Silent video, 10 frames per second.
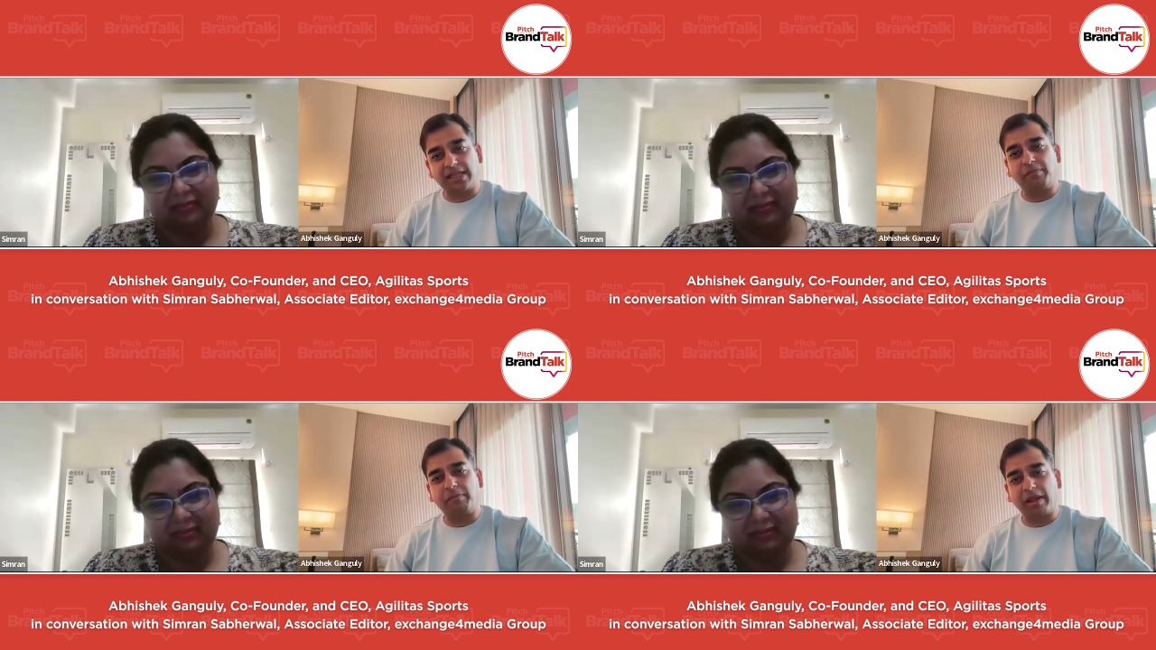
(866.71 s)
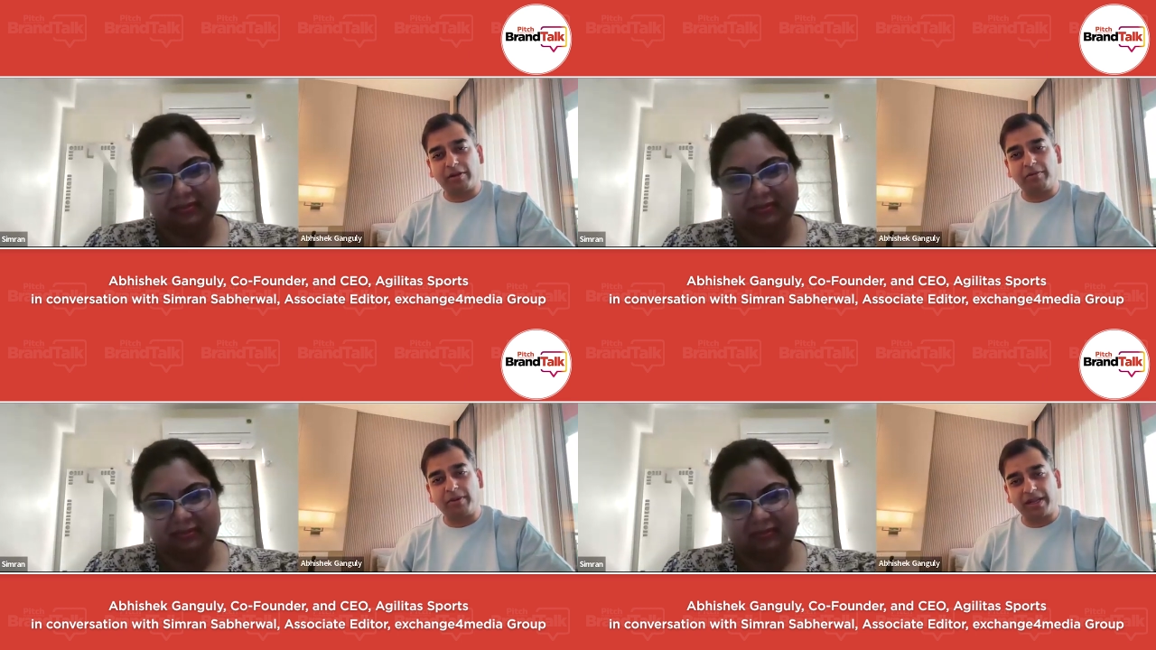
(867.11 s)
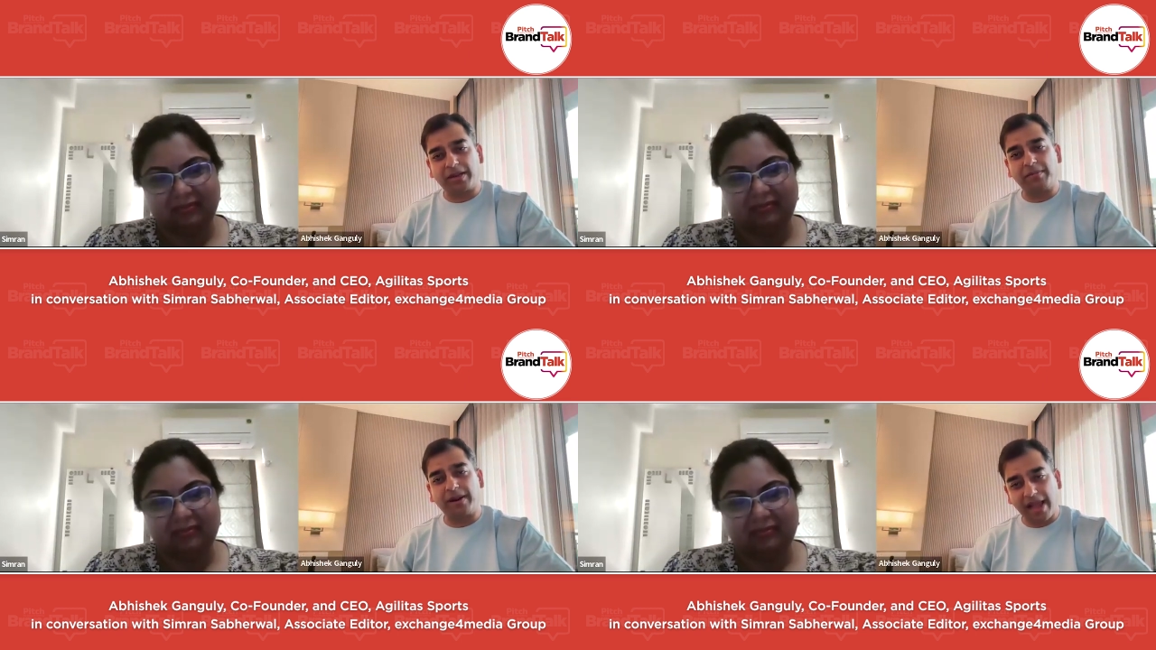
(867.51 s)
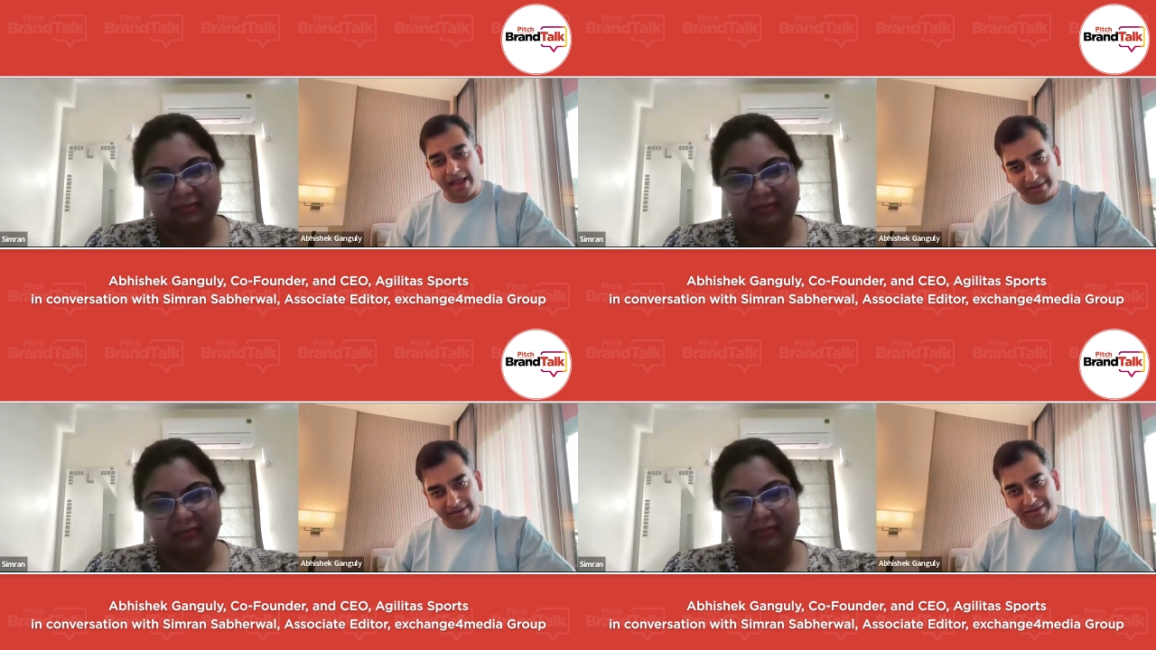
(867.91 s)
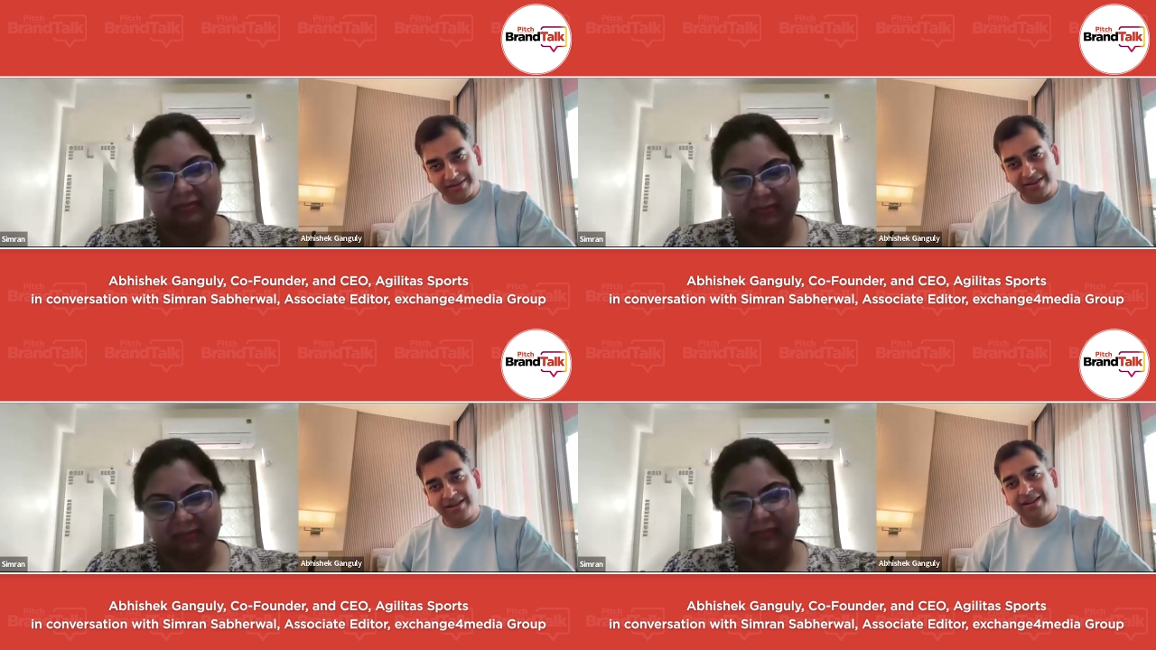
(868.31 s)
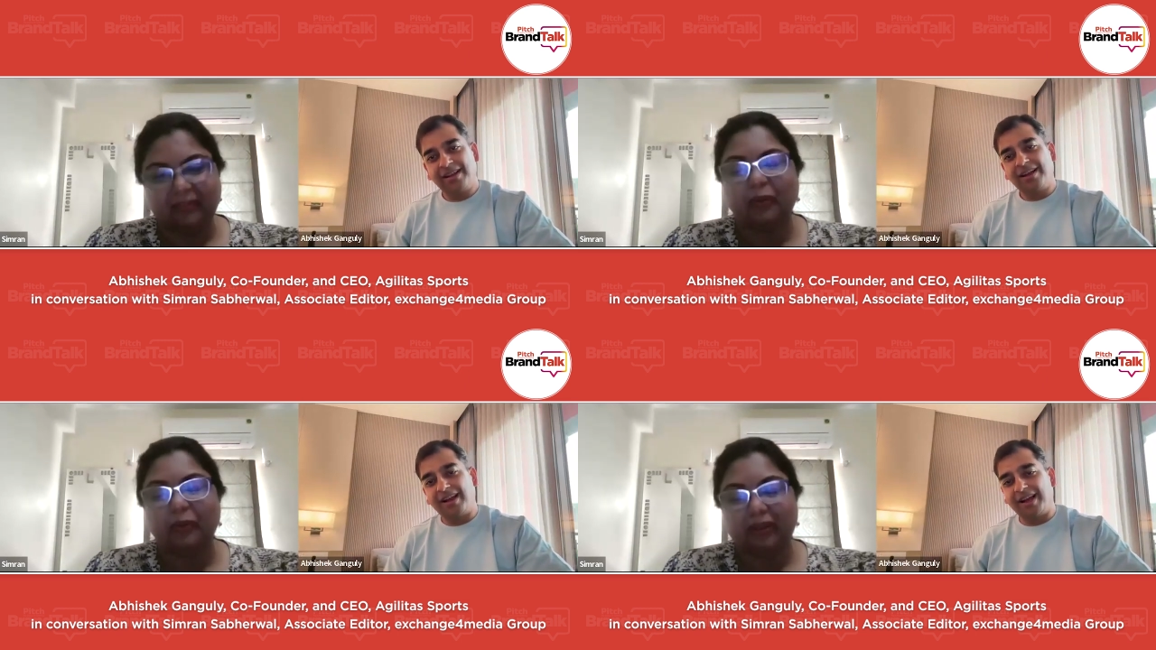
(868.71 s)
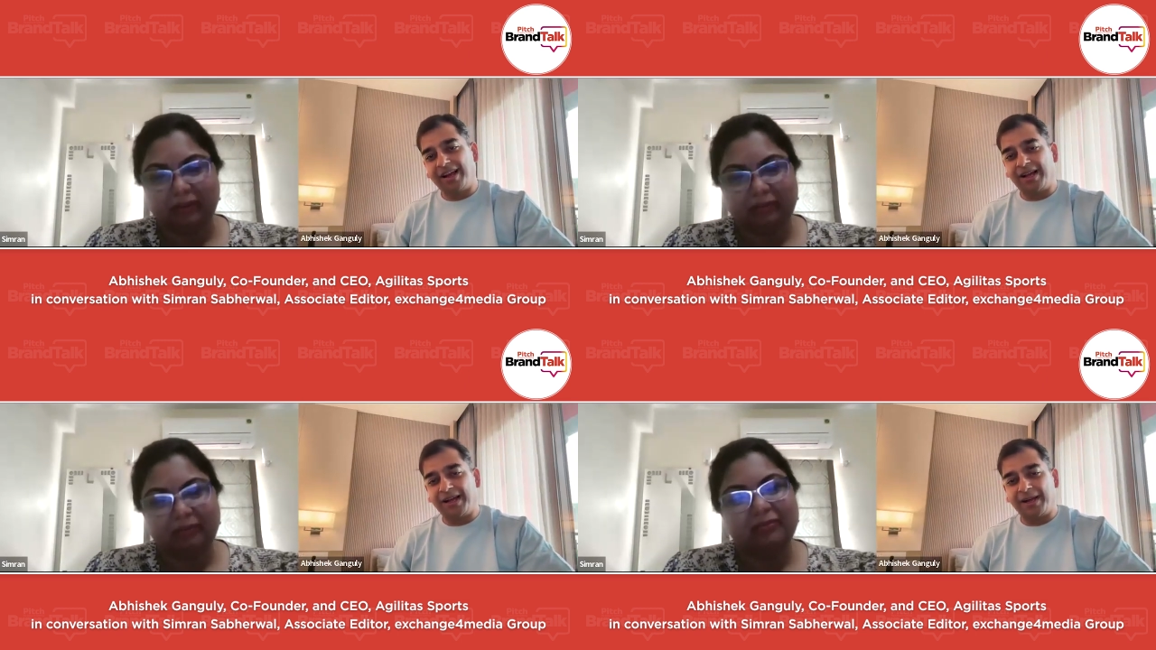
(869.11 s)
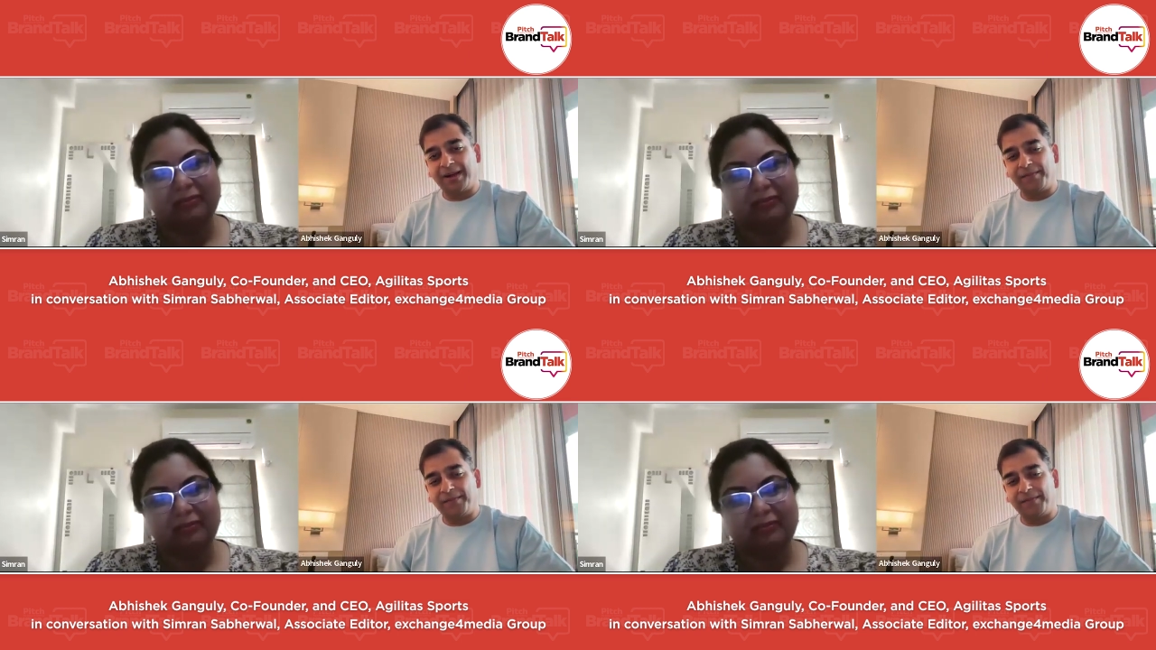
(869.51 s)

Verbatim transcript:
Speaker 1: that make or break a brand. Okay. Uh,